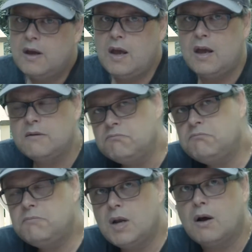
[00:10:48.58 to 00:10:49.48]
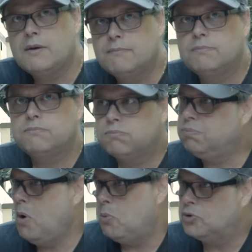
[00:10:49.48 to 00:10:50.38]
And
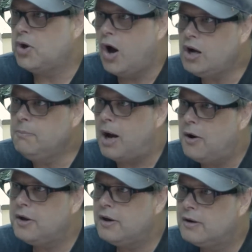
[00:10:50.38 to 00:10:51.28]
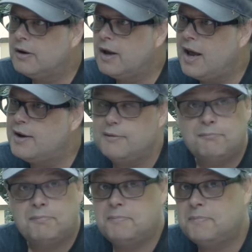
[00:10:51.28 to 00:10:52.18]
we'll talk about it. And
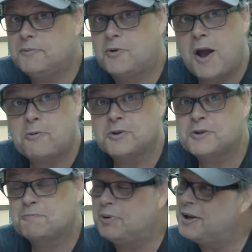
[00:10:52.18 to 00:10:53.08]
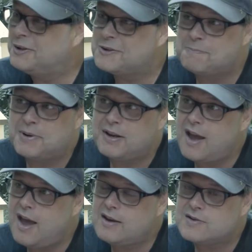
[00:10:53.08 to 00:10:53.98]
Greg was as blunt as a
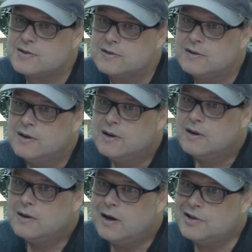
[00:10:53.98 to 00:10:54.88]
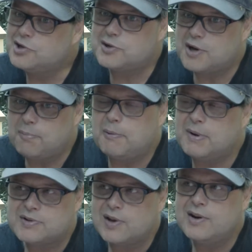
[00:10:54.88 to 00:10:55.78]
pickaxe. And just a couple of
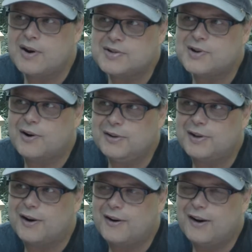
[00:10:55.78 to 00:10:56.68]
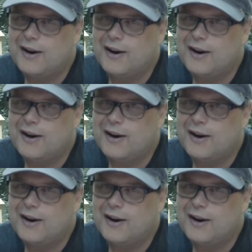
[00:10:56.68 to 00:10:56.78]
months later, I started there.